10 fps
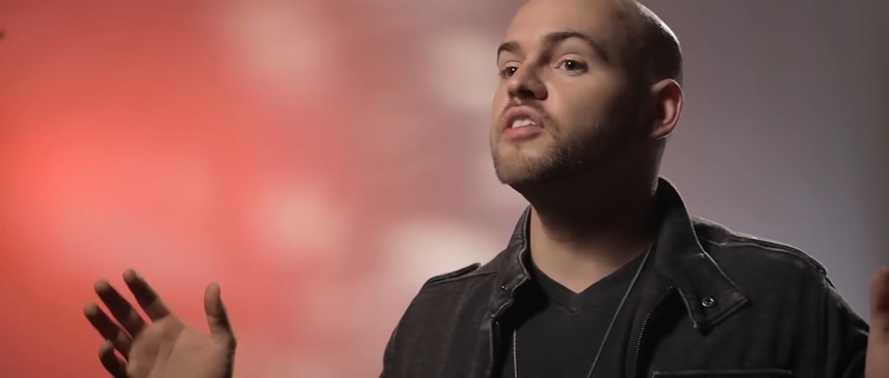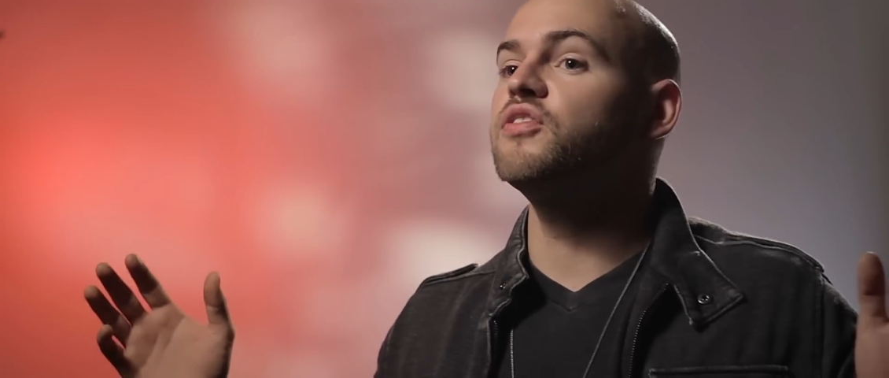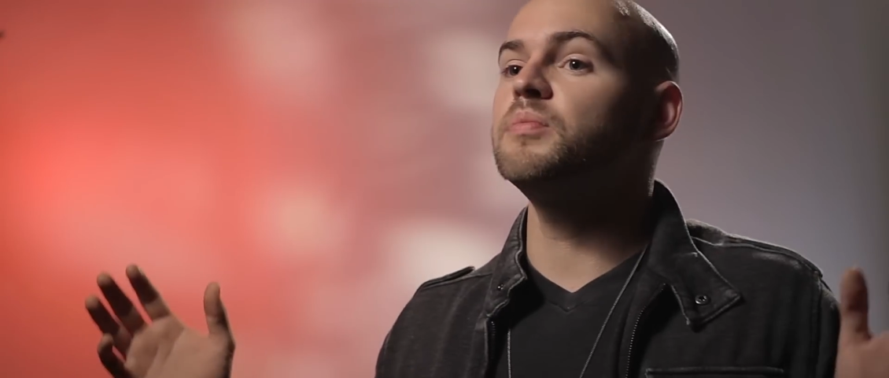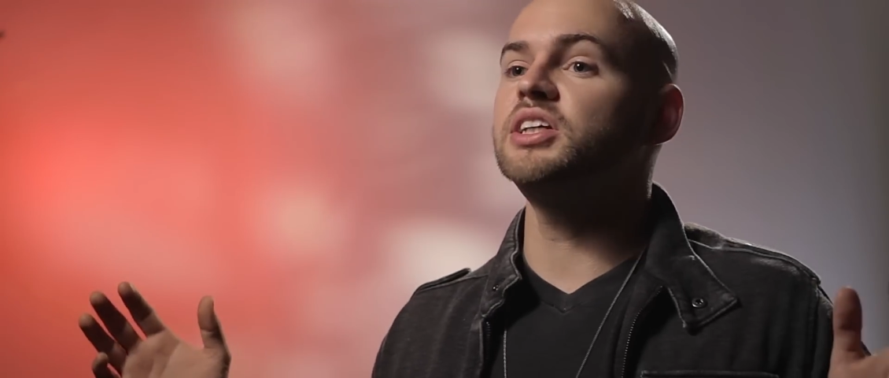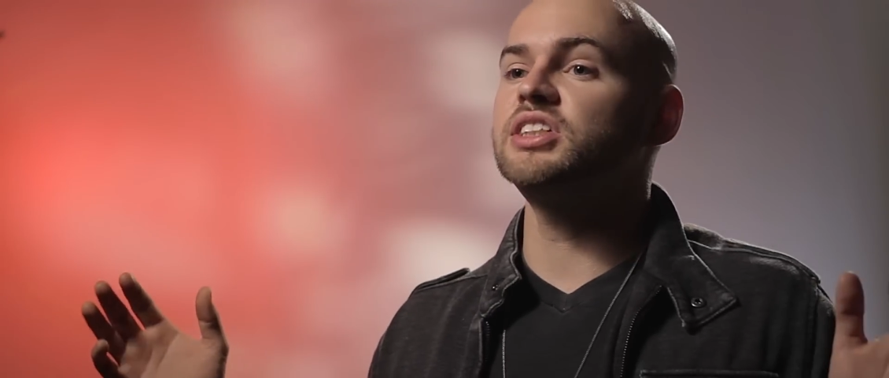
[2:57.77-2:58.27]

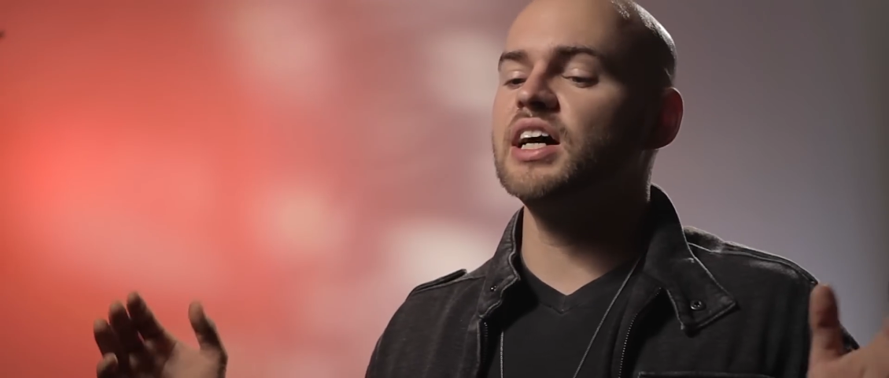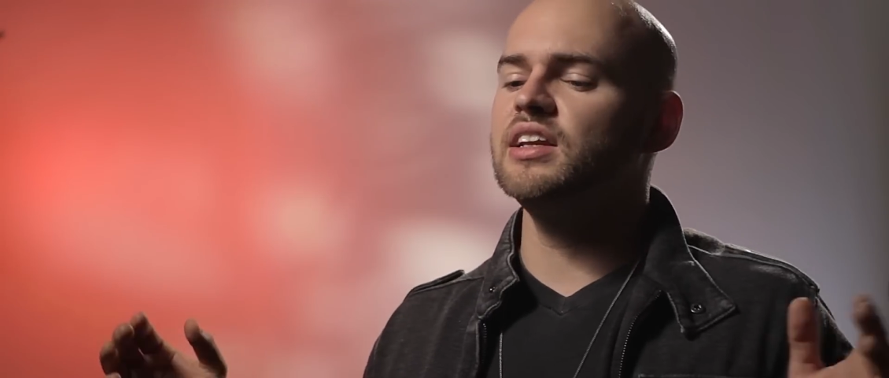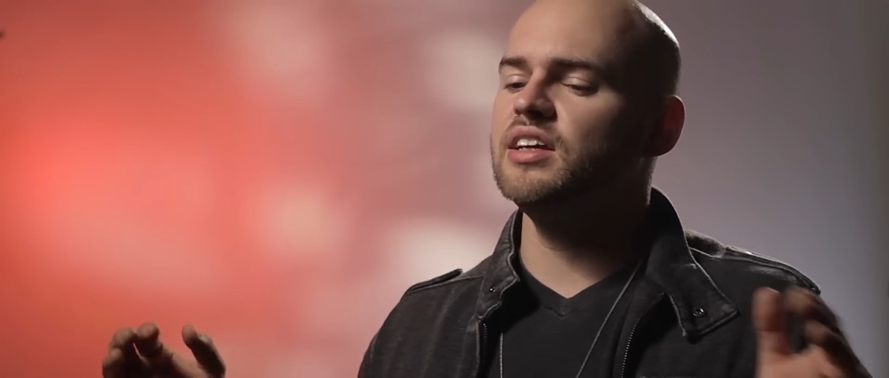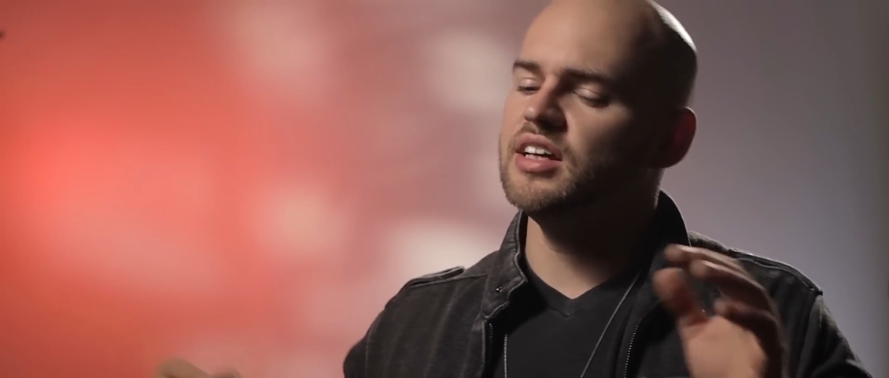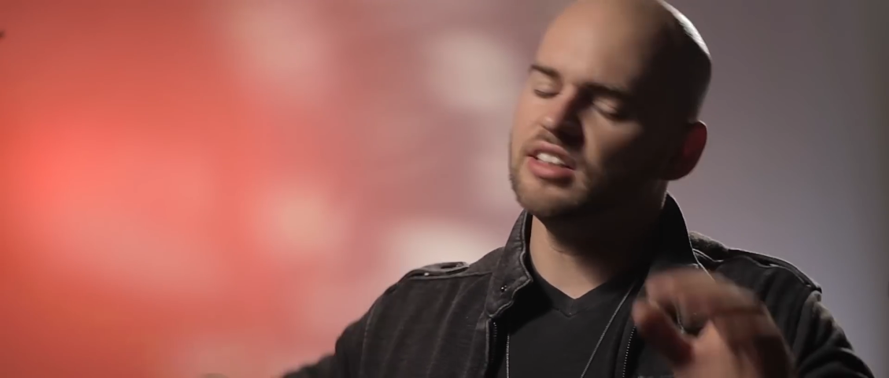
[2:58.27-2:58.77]
information
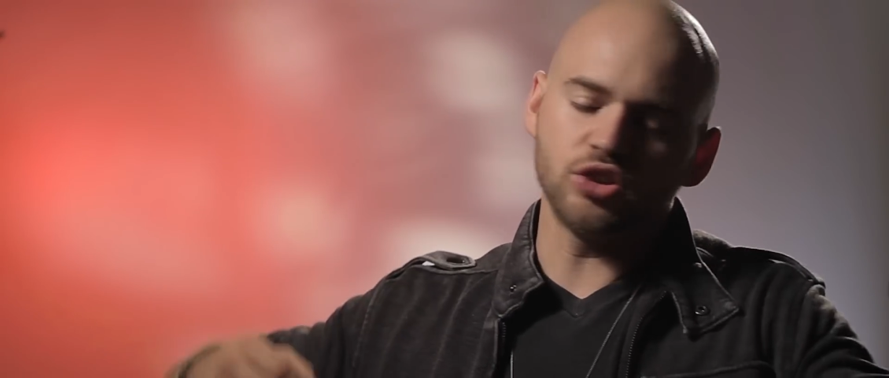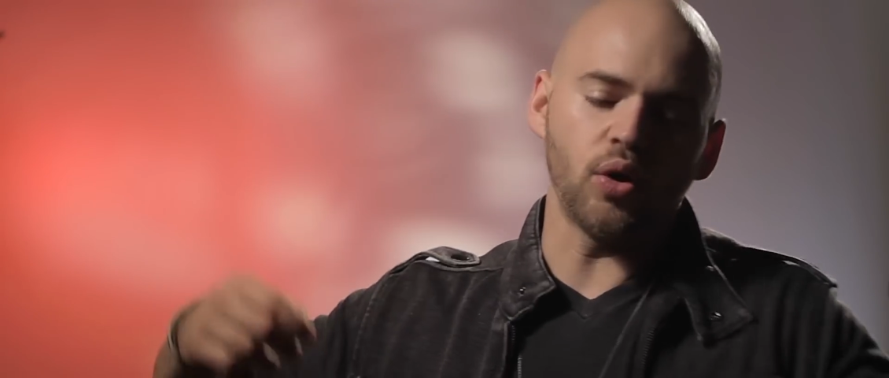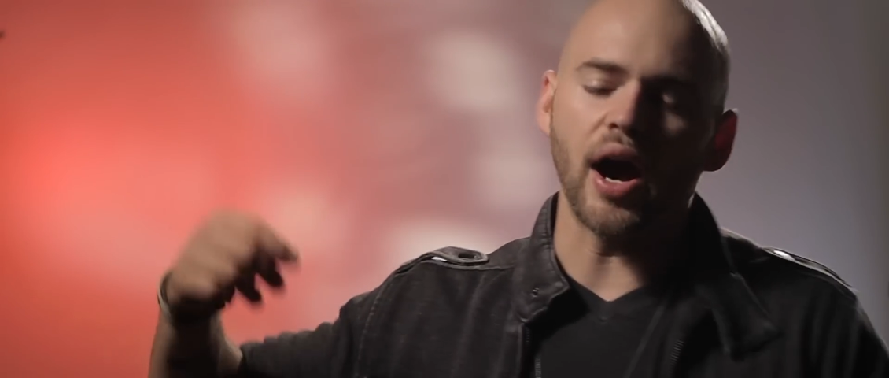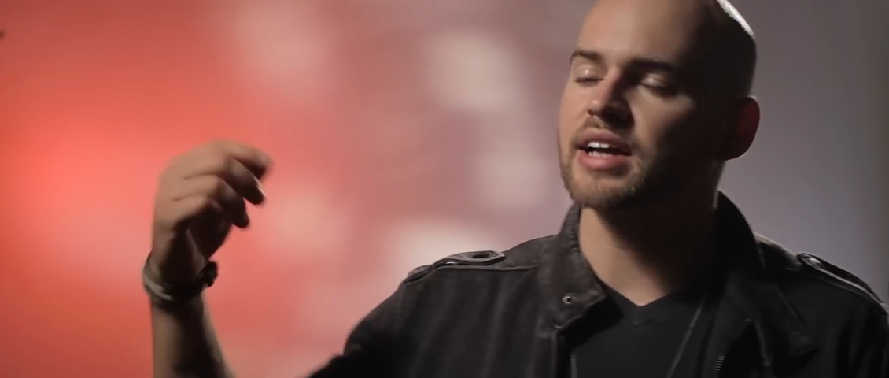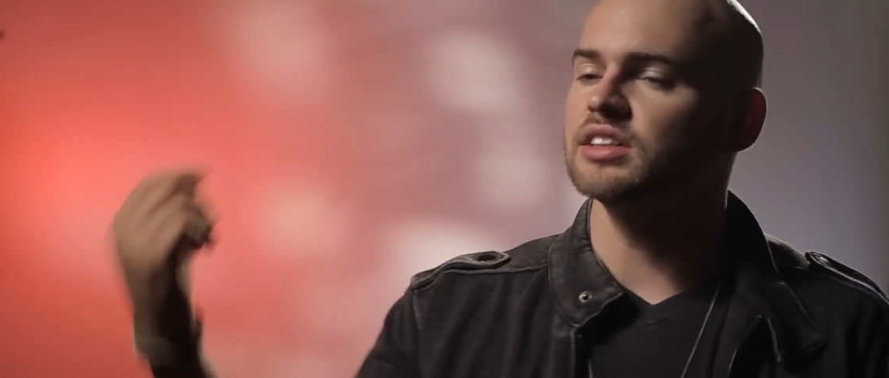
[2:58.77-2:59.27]
I need
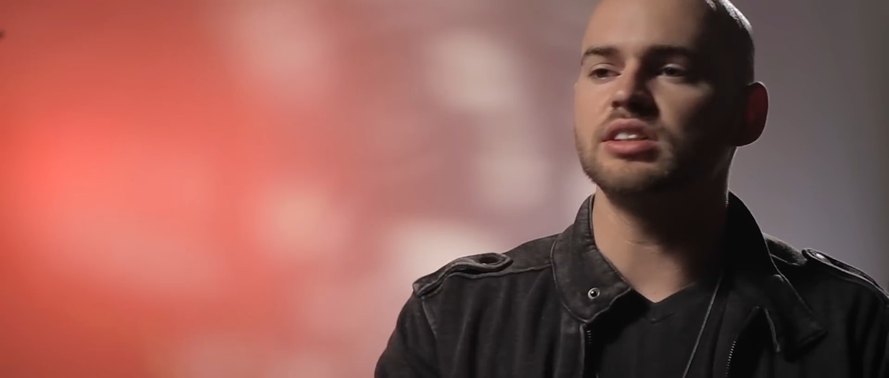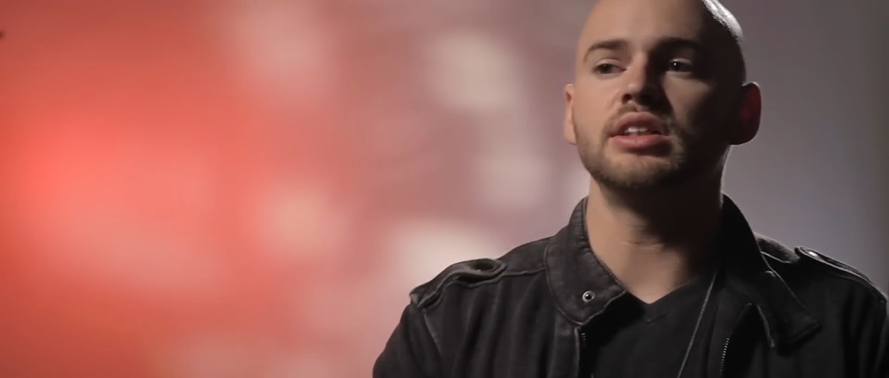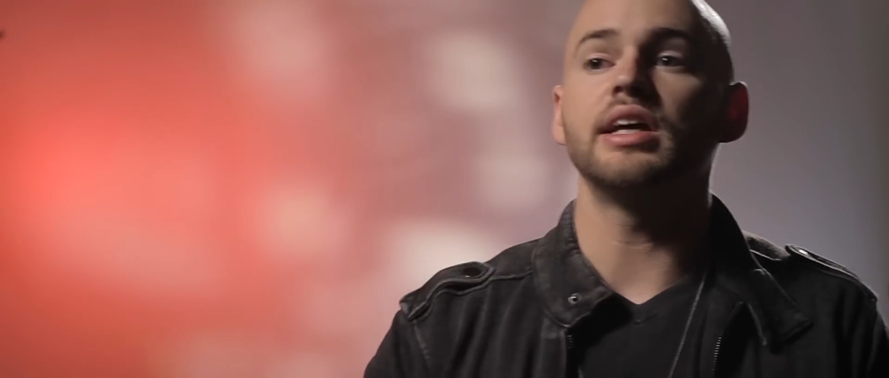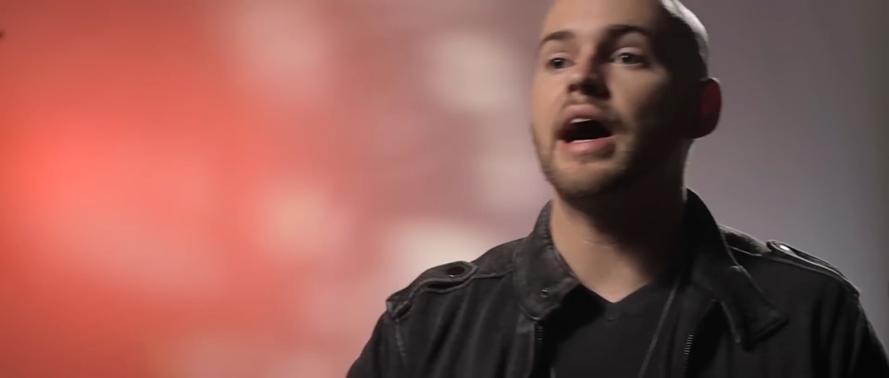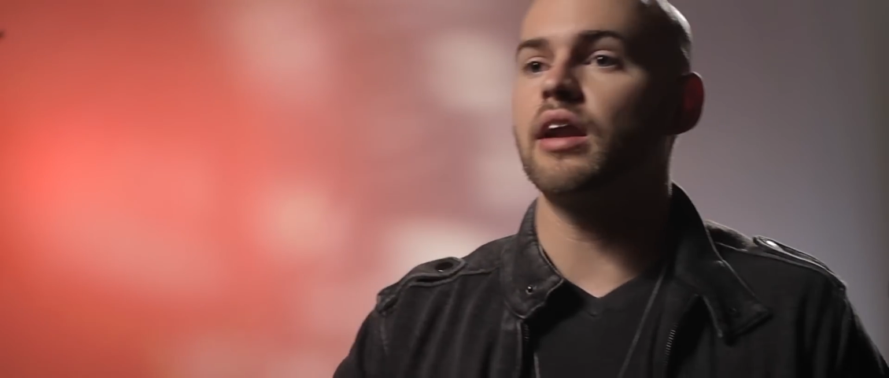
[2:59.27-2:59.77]
so I can
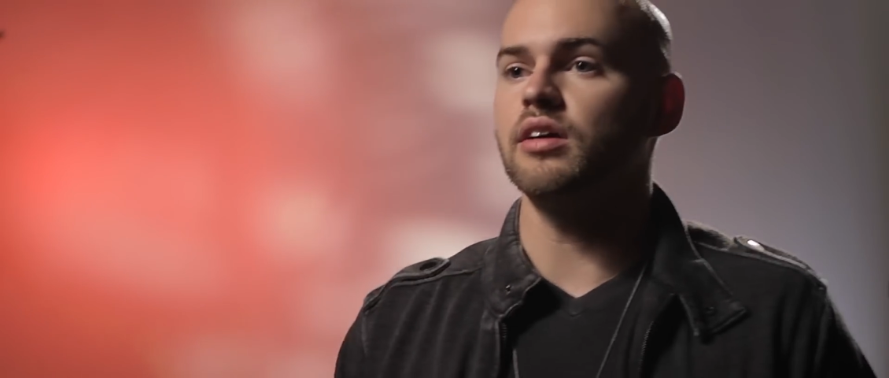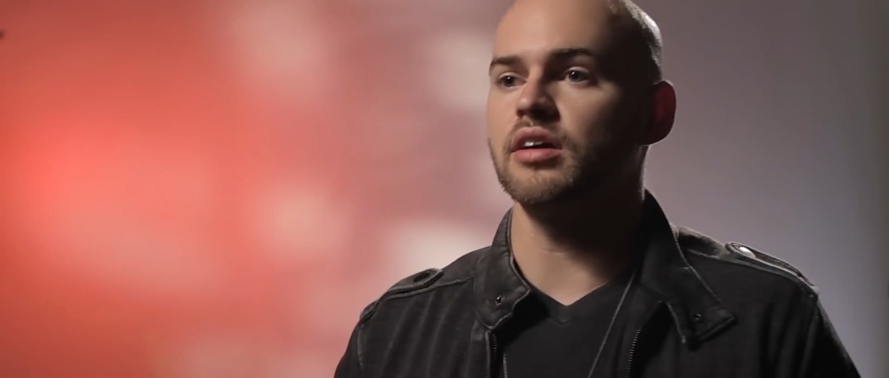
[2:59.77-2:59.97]
just get out of